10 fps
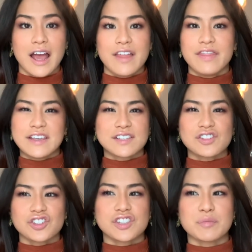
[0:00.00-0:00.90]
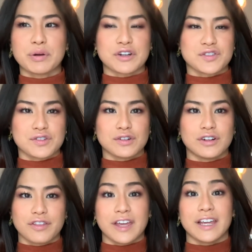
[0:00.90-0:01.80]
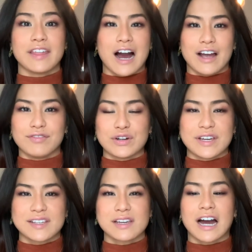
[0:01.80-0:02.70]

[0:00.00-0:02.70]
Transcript: And this is just a personal thing that I've noticed.